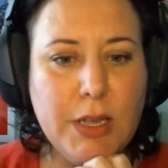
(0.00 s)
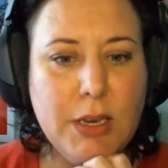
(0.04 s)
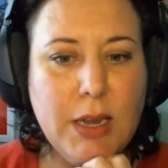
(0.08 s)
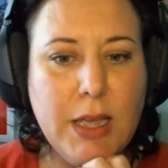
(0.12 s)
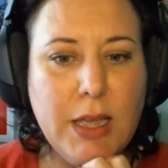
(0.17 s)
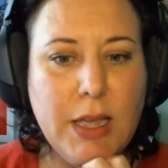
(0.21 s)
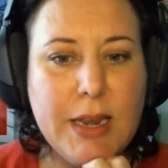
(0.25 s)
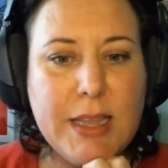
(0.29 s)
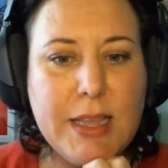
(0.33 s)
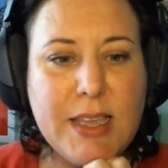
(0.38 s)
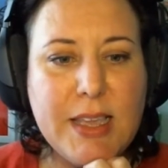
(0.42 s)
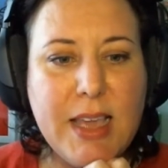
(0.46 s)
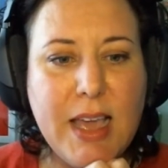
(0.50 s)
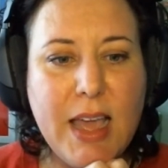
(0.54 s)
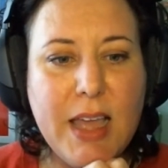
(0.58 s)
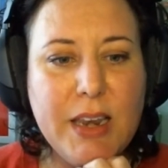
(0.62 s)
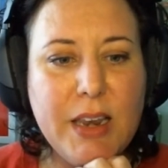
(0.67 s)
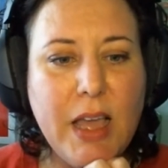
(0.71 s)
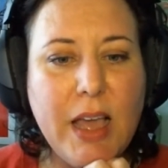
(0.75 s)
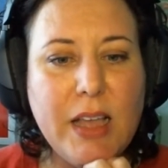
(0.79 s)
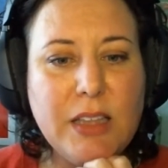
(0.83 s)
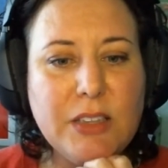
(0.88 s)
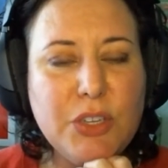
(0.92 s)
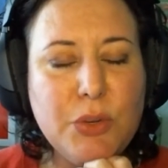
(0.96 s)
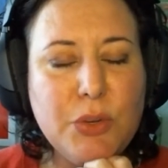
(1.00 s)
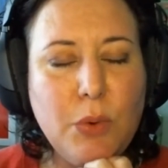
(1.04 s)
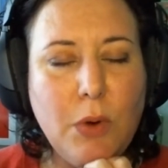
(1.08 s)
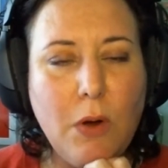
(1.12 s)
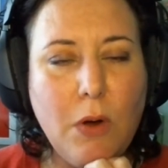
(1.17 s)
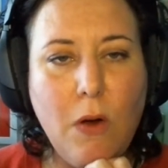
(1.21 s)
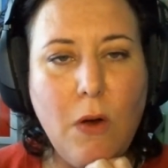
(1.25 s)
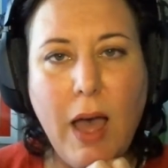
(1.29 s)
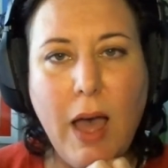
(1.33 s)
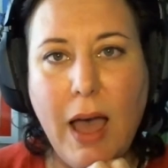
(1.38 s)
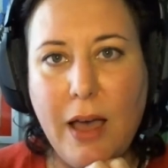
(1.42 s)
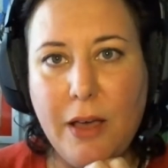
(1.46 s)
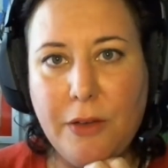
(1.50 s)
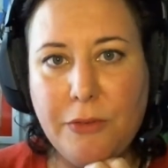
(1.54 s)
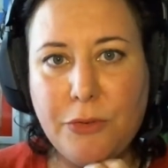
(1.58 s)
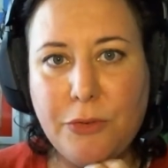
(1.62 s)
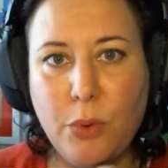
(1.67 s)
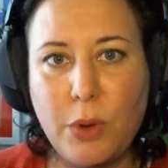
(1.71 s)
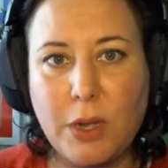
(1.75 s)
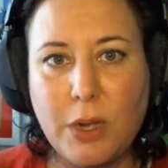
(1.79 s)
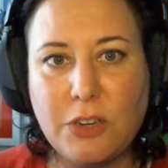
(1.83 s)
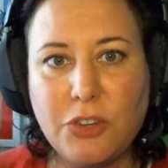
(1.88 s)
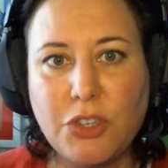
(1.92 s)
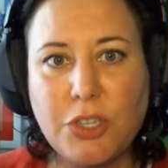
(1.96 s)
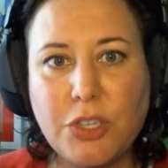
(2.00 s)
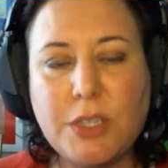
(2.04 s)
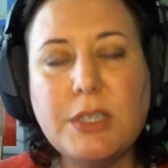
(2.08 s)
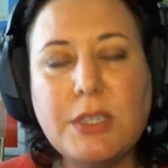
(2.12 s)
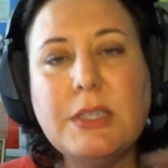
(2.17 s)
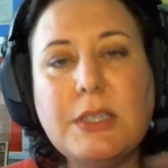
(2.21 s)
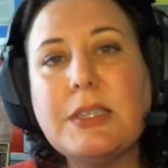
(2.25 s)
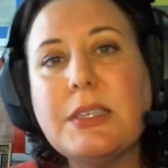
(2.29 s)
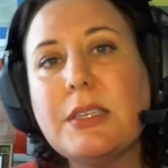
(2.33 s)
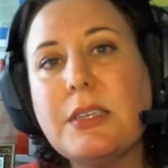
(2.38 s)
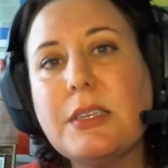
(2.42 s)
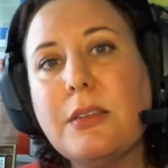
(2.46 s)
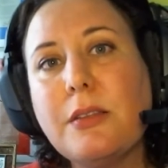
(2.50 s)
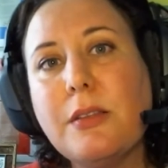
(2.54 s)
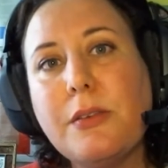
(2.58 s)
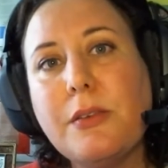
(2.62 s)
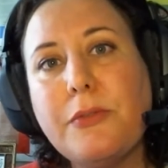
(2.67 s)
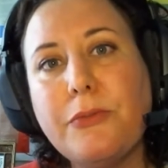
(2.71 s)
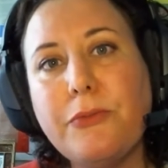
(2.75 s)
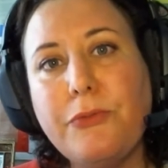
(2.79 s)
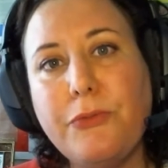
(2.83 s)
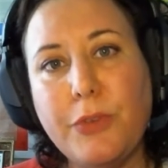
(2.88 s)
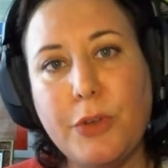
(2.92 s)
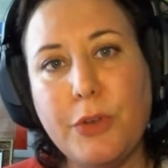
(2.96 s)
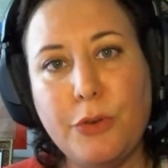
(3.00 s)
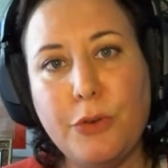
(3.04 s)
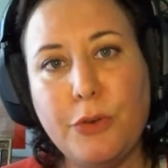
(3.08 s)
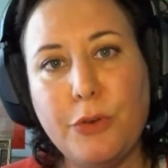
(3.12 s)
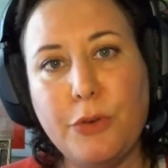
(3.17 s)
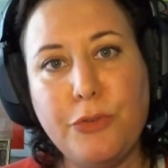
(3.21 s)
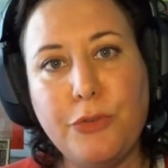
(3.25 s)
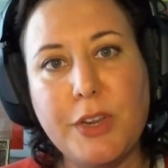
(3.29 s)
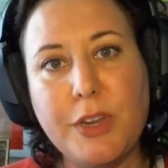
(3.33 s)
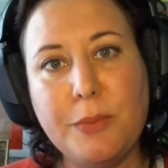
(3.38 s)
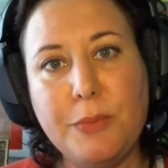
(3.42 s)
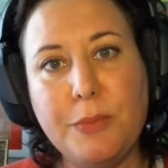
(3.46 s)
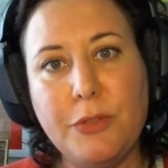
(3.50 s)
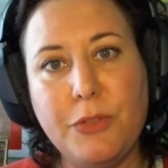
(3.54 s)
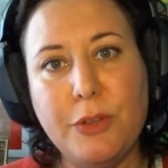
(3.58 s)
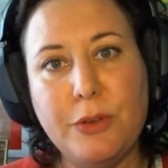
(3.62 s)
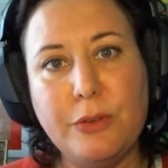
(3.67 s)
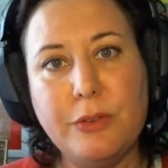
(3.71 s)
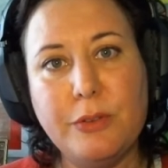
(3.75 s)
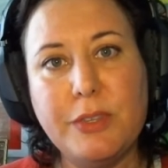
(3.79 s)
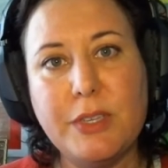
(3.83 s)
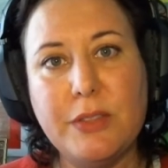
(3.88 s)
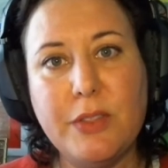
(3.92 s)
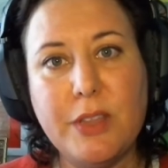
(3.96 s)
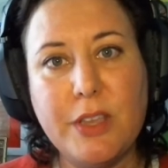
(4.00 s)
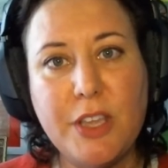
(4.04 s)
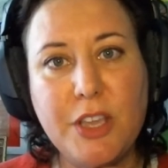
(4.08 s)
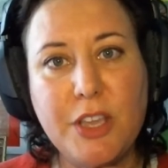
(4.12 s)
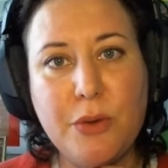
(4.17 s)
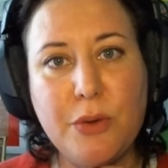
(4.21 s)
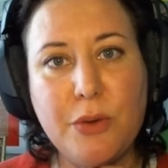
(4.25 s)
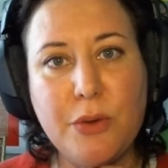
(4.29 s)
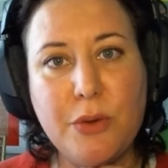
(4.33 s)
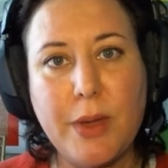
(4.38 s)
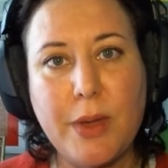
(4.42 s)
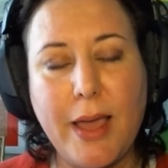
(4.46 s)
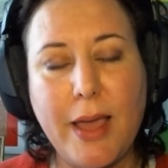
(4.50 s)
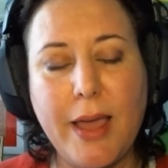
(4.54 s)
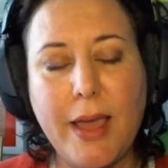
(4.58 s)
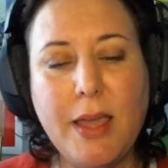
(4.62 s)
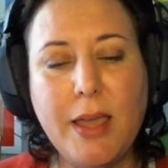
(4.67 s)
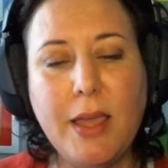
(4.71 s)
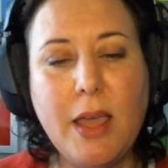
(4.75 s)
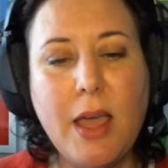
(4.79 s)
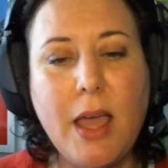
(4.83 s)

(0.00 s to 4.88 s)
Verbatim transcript: And again, as you all have questions, feel free to put those in the Q&A.